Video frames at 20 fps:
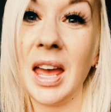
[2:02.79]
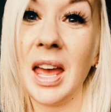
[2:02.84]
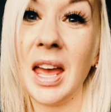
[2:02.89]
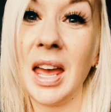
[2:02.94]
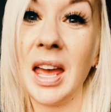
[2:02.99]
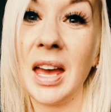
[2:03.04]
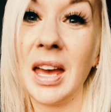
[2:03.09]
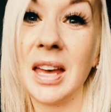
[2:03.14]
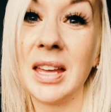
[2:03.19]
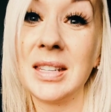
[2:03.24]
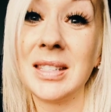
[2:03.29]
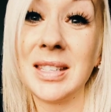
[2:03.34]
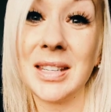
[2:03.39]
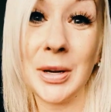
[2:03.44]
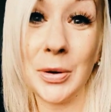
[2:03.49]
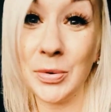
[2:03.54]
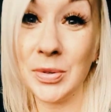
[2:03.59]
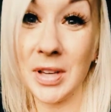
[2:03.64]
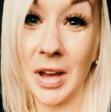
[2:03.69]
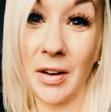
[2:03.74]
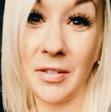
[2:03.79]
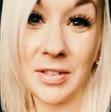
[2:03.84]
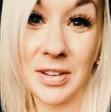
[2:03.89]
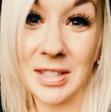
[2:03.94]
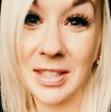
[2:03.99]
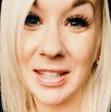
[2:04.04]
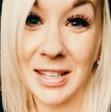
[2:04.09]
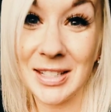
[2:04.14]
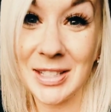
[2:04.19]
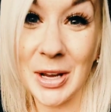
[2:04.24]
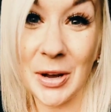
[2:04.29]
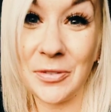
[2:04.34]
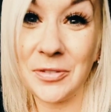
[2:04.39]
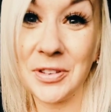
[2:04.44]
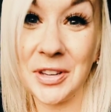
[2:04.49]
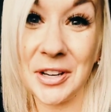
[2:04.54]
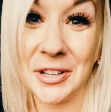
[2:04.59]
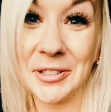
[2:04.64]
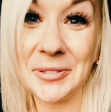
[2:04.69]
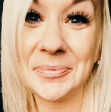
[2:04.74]
and it was obviously a tough
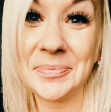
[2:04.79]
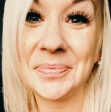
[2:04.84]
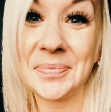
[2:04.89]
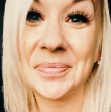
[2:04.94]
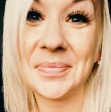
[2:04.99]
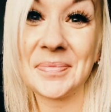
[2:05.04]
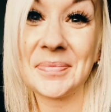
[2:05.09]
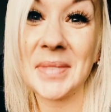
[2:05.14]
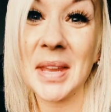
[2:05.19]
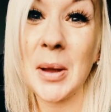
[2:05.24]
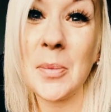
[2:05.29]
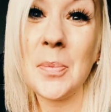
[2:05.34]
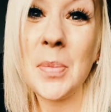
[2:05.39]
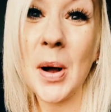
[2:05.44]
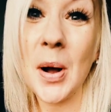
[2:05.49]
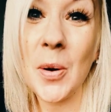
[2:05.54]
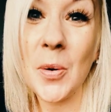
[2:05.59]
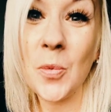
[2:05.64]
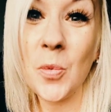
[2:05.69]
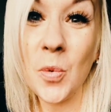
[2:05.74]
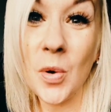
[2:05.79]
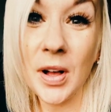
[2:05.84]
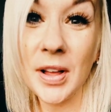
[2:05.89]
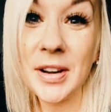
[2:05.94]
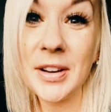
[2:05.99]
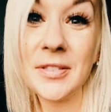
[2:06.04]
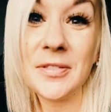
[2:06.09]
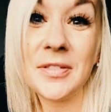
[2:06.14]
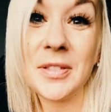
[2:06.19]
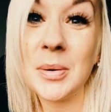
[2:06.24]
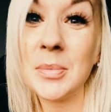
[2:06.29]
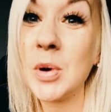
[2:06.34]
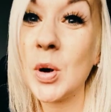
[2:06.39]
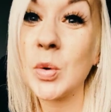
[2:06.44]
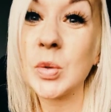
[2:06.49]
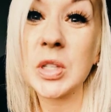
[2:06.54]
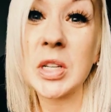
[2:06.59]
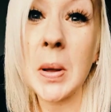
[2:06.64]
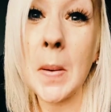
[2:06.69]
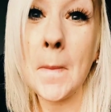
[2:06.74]
year, but one of the
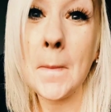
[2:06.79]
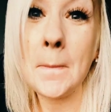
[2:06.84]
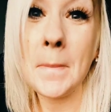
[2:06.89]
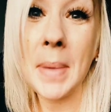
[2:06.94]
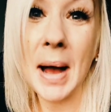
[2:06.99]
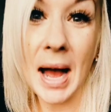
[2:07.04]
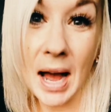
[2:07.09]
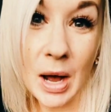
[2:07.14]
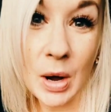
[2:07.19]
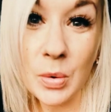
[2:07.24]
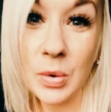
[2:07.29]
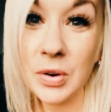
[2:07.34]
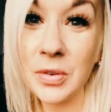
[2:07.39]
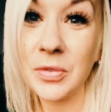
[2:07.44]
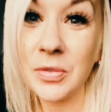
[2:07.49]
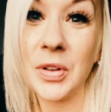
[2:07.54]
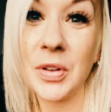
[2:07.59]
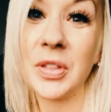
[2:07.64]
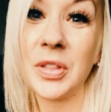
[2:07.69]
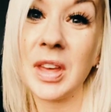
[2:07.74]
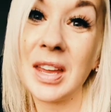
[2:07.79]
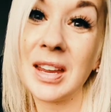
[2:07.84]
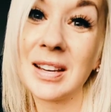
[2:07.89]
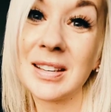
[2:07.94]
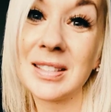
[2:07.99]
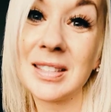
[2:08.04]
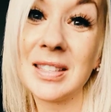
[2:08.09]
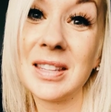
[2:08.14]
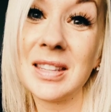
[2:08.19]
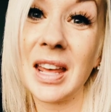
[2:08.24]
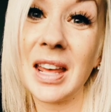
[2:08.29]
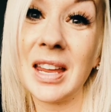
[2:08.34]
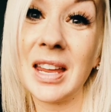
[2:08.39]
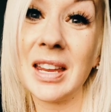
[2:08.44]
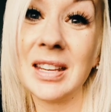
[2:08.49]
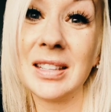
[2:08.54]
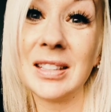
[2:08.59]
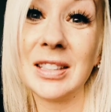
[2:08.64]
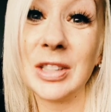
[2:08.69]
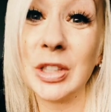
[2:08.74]
most powerful things
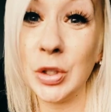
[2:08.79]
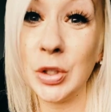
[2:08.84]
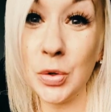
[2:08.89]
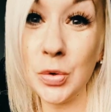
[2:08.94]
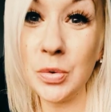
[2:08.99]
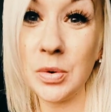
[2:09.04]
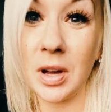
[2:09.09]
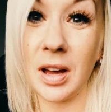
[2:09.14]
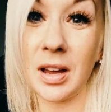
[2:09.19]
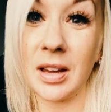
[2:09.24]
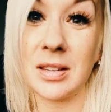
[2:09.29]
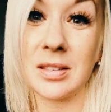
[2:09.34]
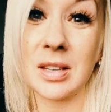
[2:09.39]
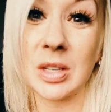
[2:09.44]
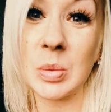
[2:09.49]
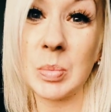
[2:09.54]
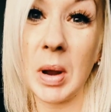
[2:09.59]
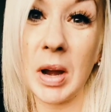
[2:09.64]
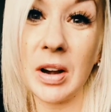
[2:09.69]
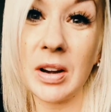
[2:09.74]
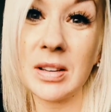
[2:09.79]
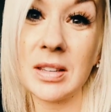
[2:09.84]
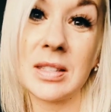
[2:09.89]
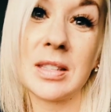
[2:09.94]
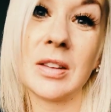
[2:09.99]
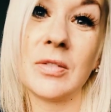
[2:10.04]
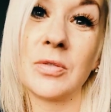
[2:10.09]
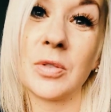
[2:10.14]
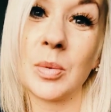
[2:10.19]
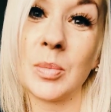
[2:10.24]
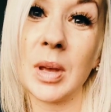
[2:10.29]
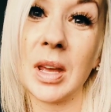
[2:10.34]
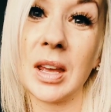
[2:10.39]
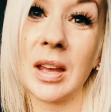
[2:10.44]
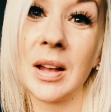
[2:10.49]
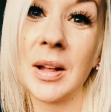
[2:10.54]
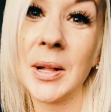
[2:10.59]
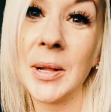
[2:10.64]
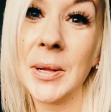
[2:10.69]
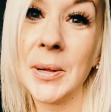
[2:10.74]
that you guys as parents did for
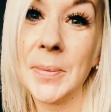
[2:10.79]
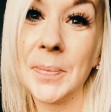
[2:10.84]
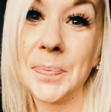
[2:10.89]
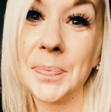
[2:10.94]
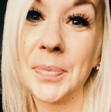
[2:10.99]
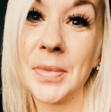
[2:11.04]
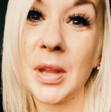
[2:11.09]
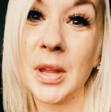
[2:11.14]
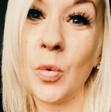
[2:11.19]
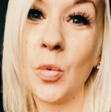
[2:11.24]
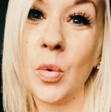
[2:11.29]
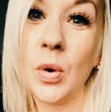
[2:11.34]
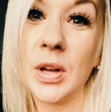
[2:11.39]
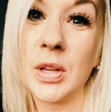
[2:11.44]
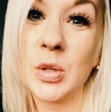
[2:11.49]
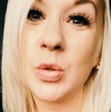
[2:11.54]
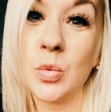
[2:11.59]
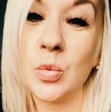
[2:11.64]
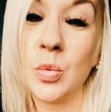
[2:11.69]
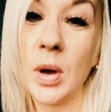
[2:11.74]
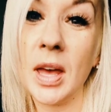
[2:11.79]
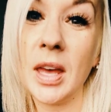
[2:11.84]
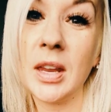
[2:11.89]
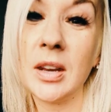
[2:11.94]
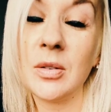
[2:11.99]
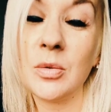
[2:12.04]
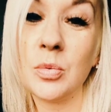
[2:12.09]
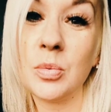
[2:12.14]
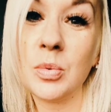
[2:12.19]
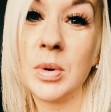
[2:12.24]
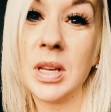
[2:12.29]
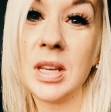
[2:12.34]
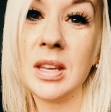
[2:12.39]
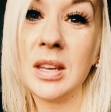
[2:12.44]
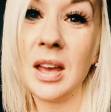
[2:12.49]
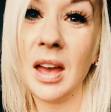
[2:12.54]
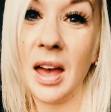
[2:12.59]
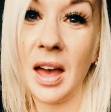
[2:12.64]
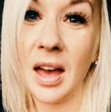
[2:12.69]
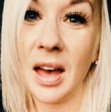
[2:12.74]
me was when
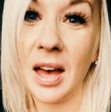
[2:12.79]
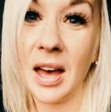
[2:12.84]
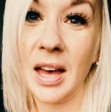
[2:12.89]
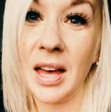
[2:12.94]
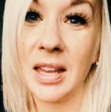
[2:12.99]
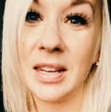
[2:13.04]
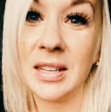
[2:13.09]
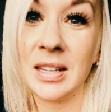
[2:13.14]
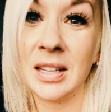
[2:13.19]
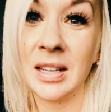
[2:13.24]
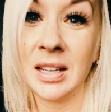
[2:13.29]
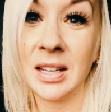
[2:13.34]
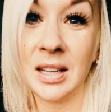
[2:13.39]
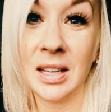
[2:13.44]
we had